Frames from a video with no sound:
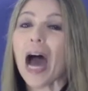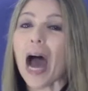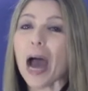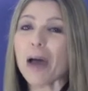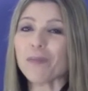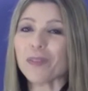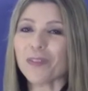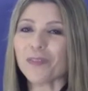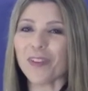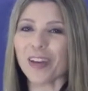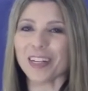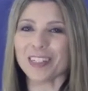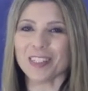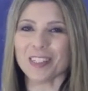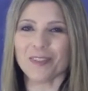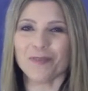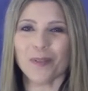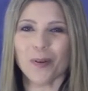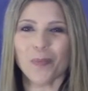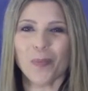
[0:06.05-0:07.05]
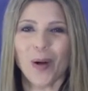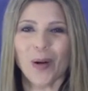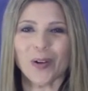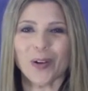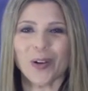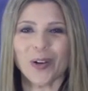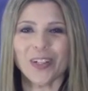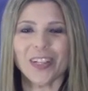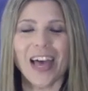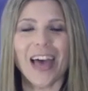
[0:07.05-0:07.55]
I'm the fantasy football
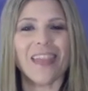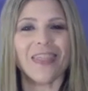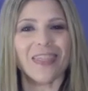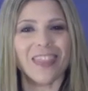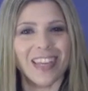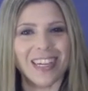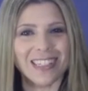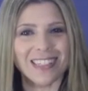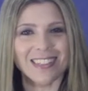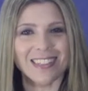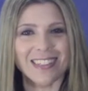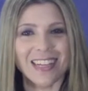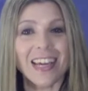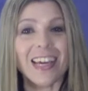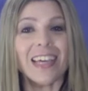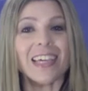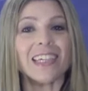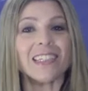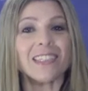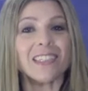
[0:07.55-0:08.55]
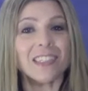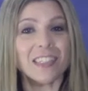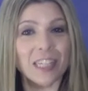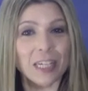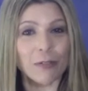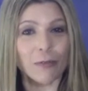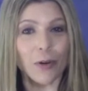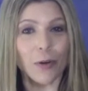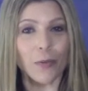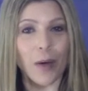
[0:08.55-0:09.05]
girl, and this is
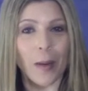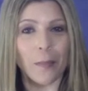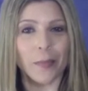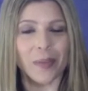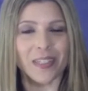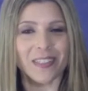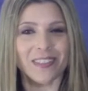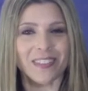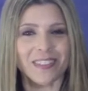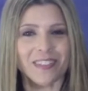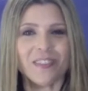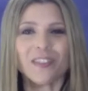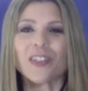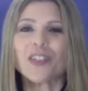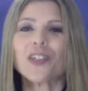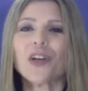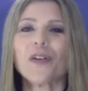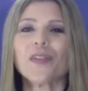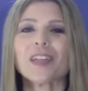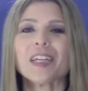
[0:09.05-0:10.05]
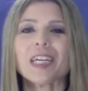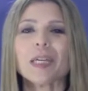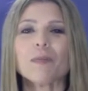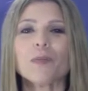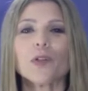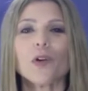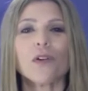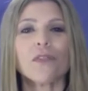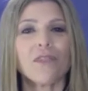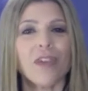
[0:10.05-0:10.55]
Secret Weapons, the show that
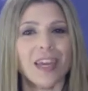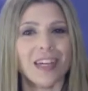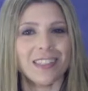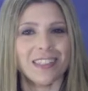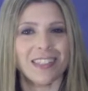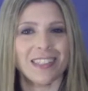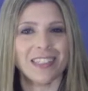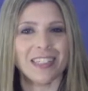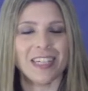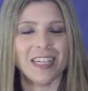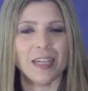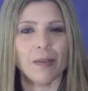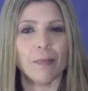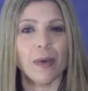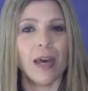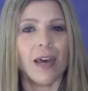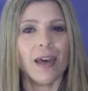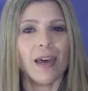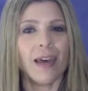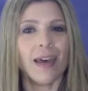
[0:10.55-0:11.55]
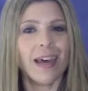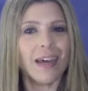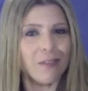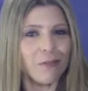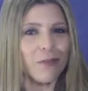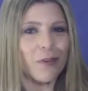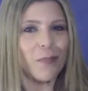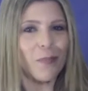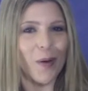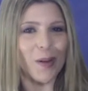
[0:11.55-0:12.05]
keeps your fantasy team and
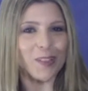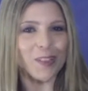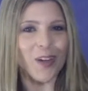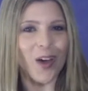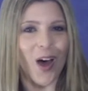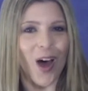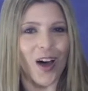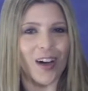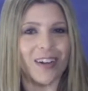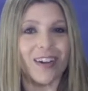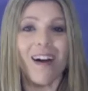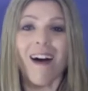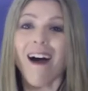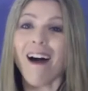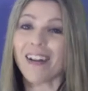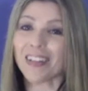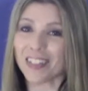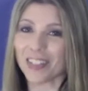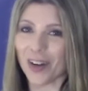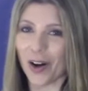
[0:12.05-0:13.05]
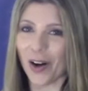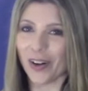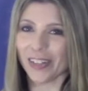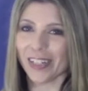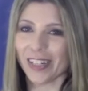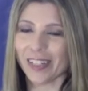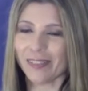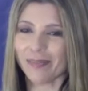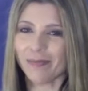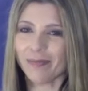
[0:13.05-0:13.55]
football talk on
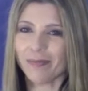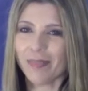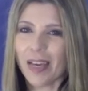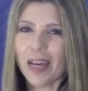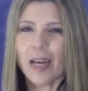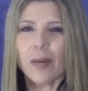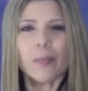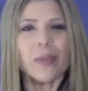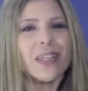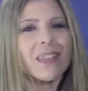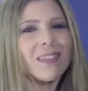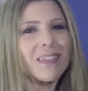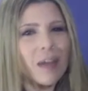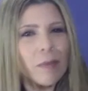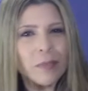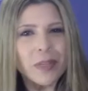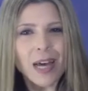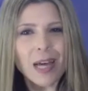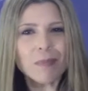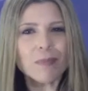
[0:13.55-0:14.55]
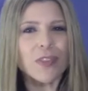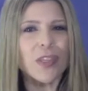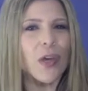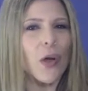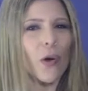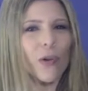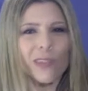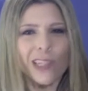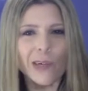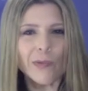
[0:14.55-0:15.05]
target. Because sometimes the
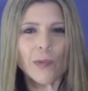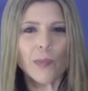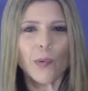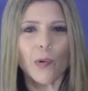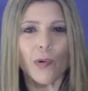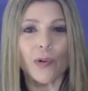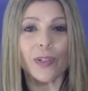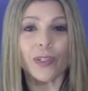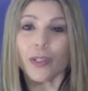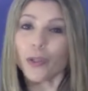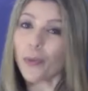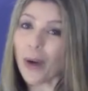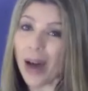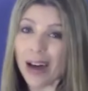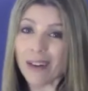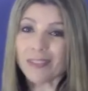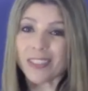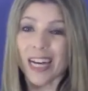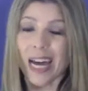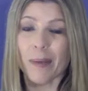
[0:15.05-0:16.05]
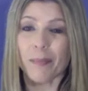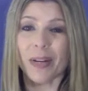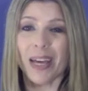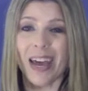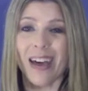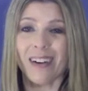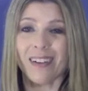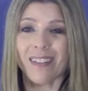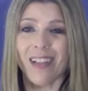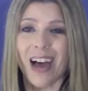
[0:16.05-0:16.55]
only rapport you have time to
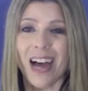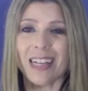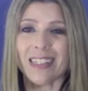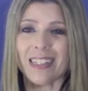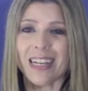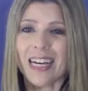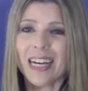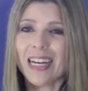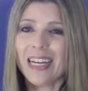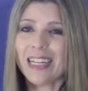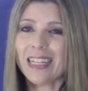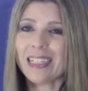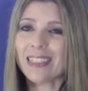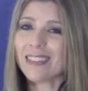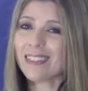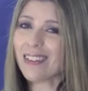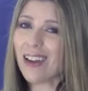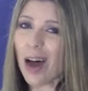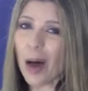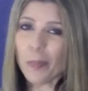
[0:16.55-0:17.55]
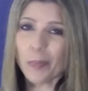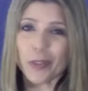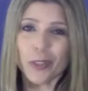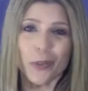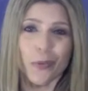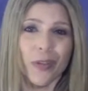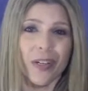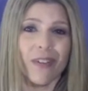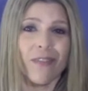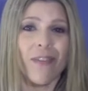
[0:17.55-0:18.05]
analyze is not
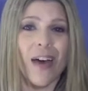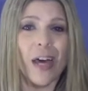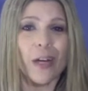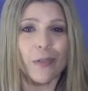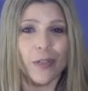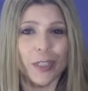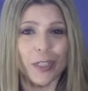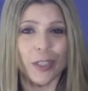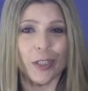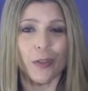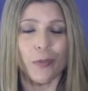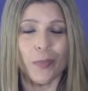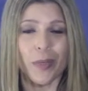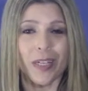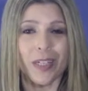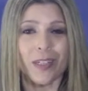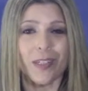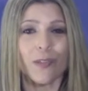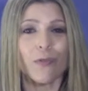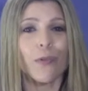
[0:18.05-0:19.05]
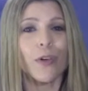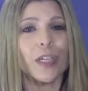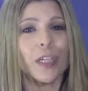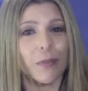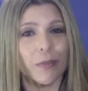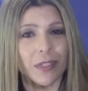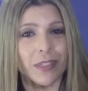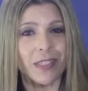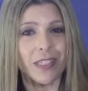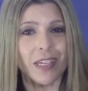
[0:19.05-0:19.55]
between a veteran QB and his rookie
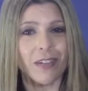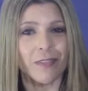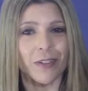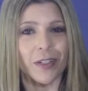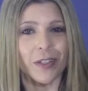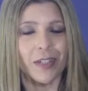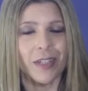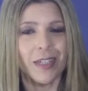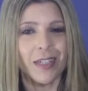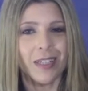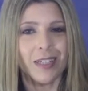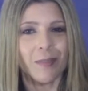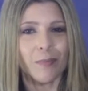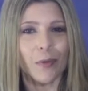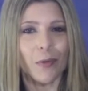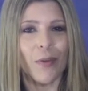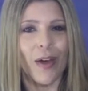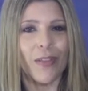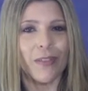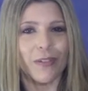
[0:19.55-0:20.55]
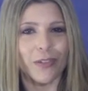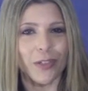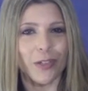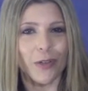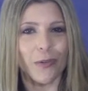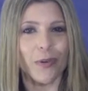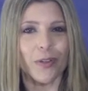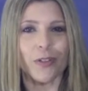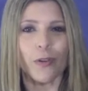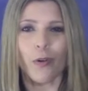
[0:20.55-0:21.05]
receiver, but rather
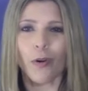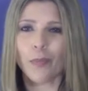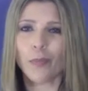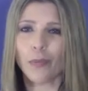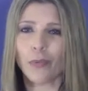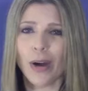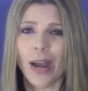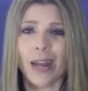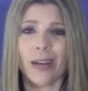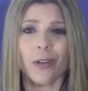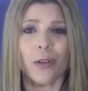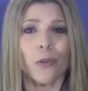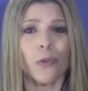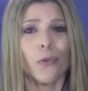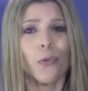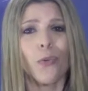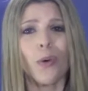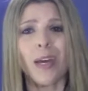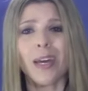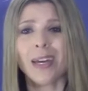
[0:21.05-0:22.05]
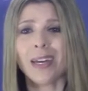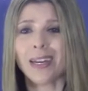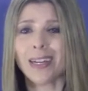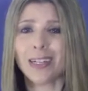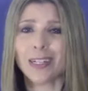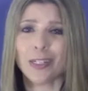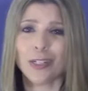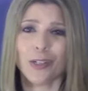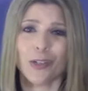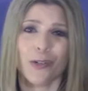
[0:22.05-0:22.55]
you and your brand new,
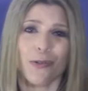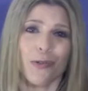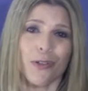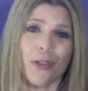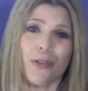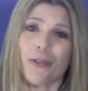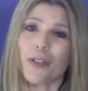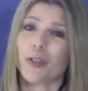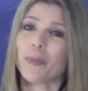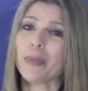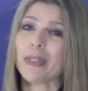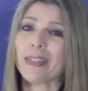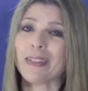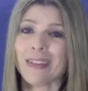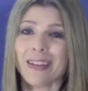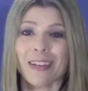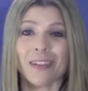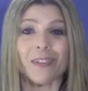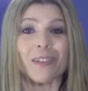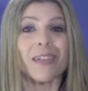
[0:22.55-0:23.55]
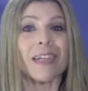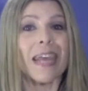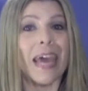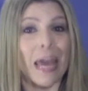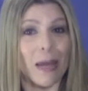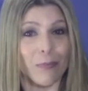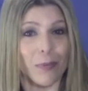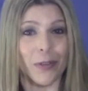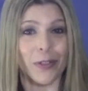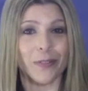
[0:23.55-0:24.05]
way too cute to be single
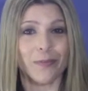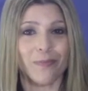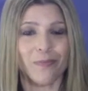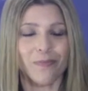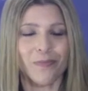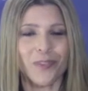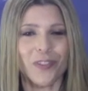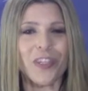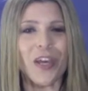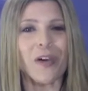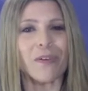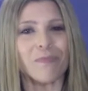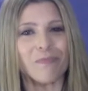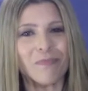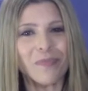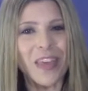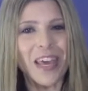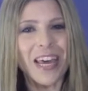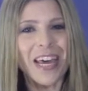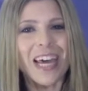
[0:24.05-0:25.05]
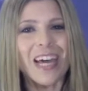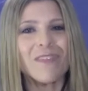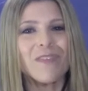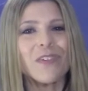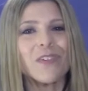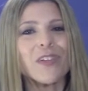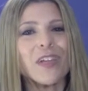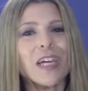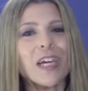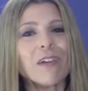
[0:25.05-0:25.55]
neighbor. So, if
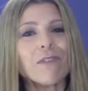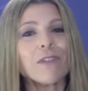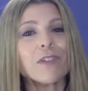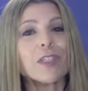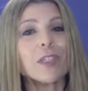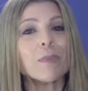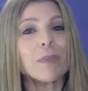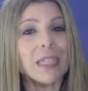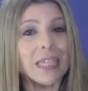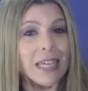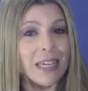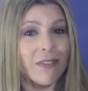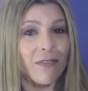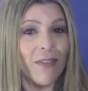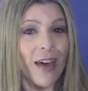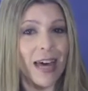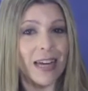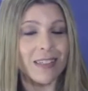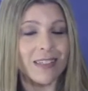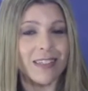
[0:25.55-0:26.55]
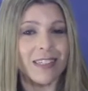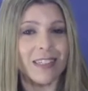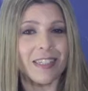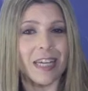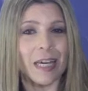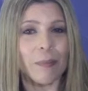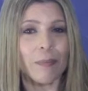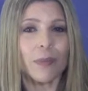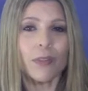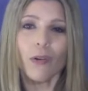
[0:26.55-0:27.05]
you're looking for some key fantasy
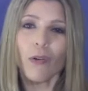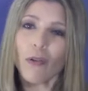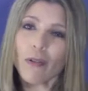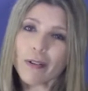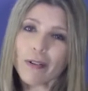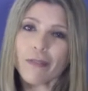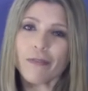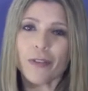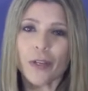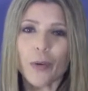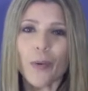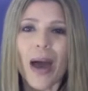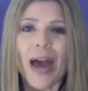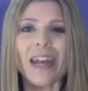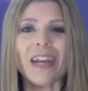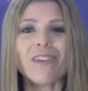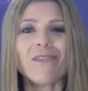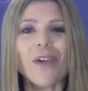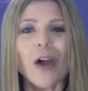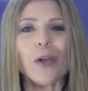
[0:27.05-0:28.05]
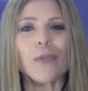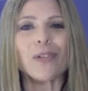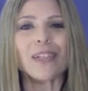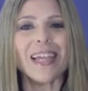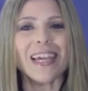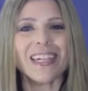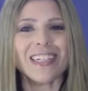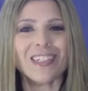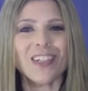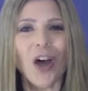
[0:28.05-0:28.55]
tips or a few
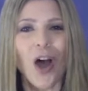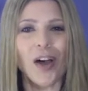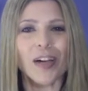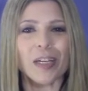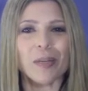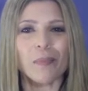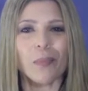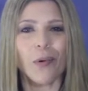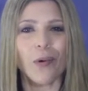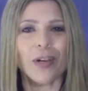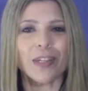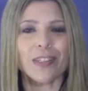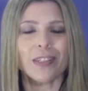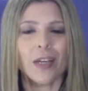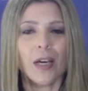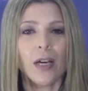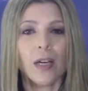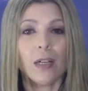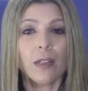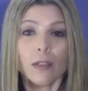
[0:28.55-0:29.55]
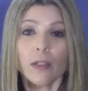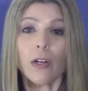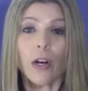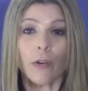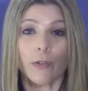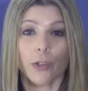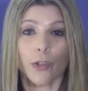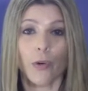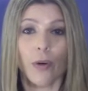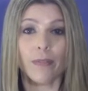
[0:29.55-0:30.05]
NFL-related talking points, you
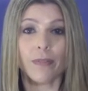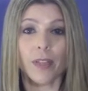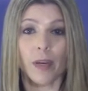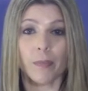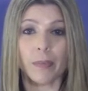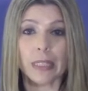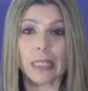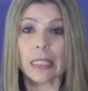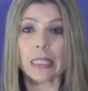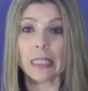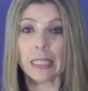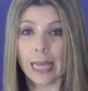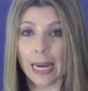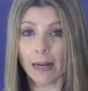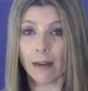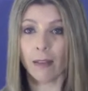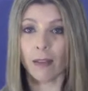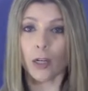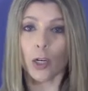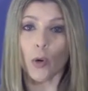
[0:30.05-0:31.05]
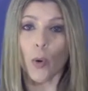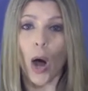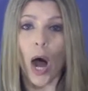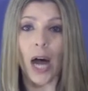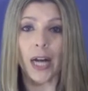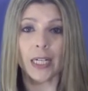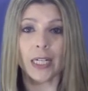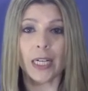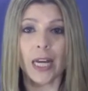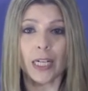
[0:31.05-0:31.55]
know, so you have something to say to the new
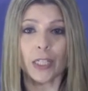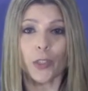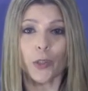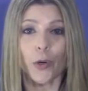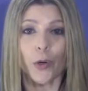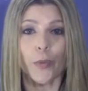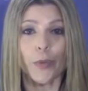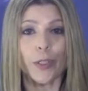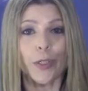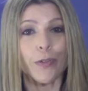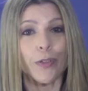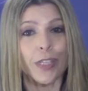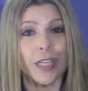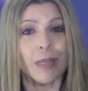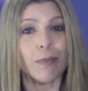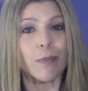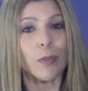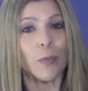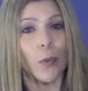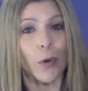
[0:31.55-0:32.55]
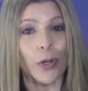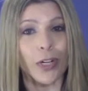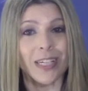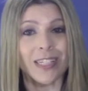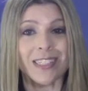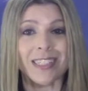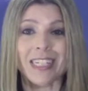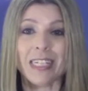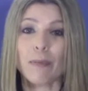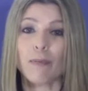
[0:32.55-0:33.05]
hottie next door when you see him sporting
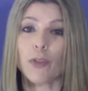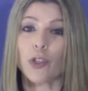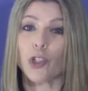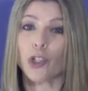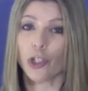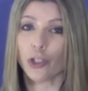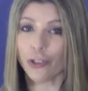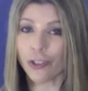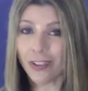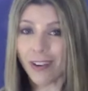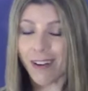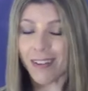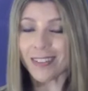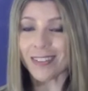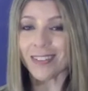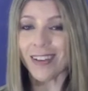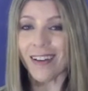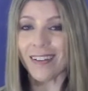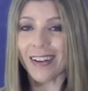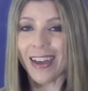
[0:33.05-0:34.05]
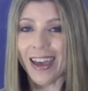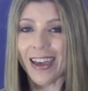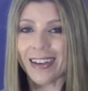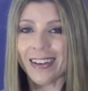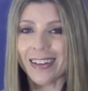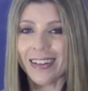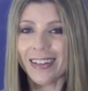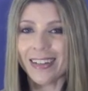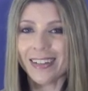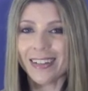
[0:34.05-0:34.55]
his team's jersey on Sunday,
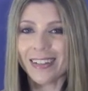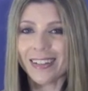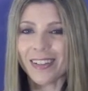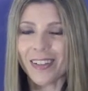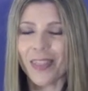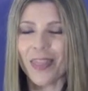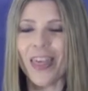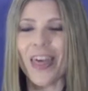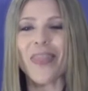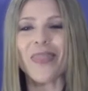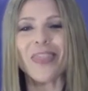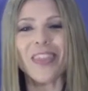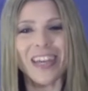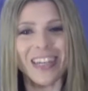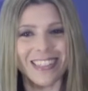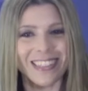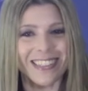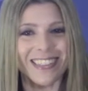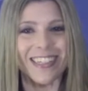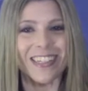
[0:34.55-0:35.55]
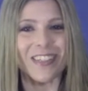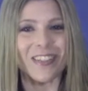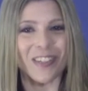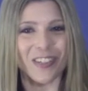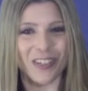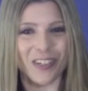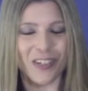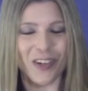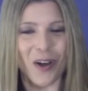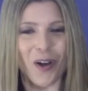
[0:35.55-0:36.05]
then this is
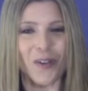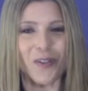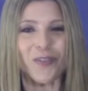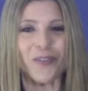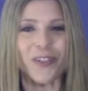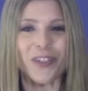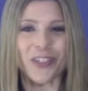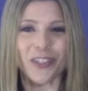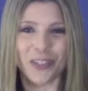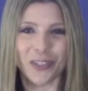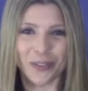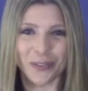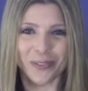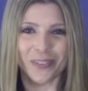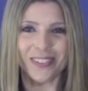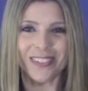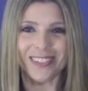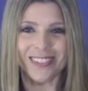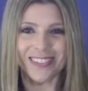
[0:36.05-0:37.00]
the show for you.